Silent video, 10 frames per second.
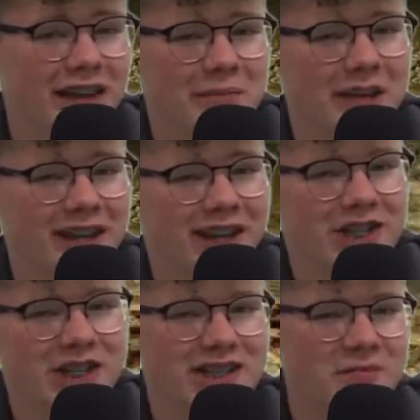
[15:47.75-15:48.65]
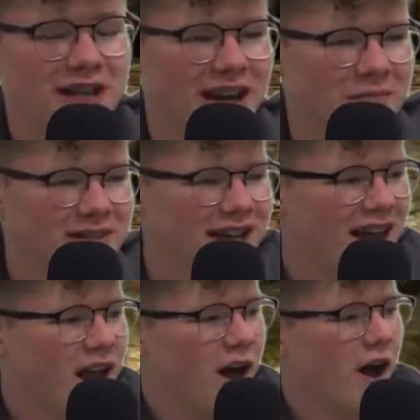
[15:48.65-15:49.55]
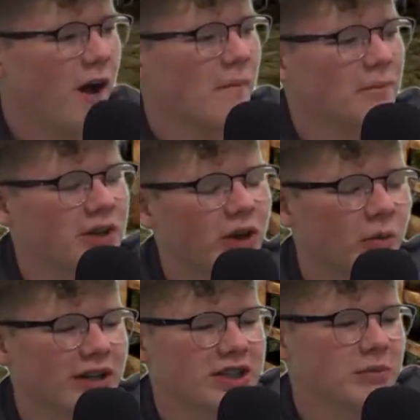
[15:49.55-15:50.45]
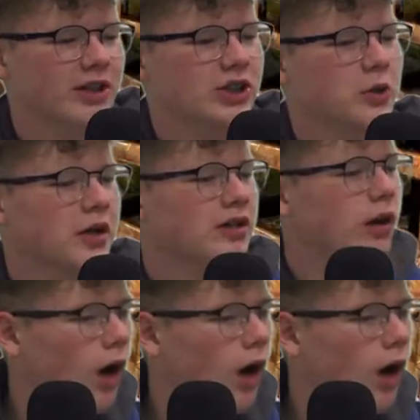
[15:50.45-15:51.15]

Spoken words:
they can be glitchy sometimes. You know, when you swing your sword,